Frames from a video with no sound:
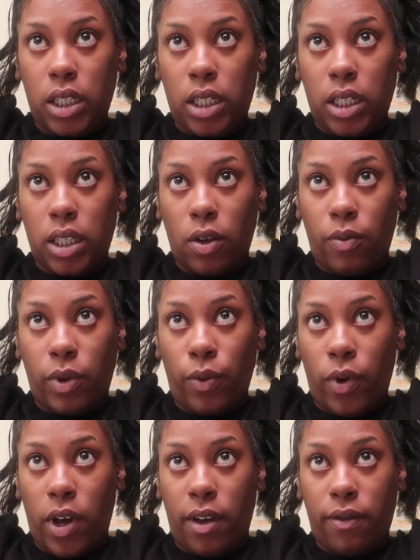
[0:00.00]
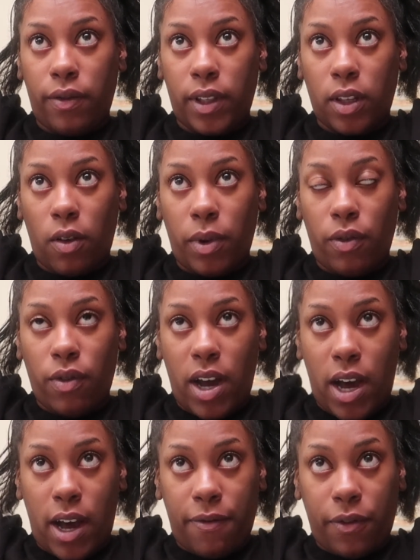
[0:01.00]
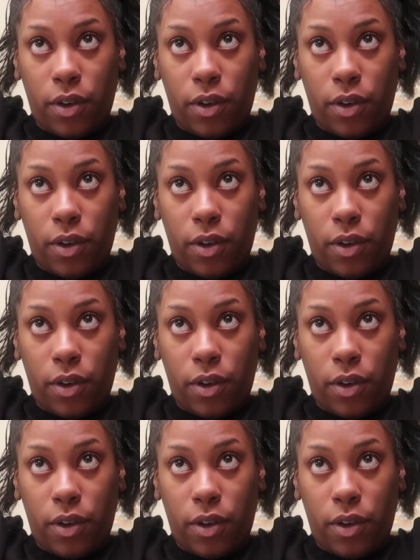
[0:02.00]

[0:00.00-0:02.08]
it's gonna be rough. It's gonna be rough,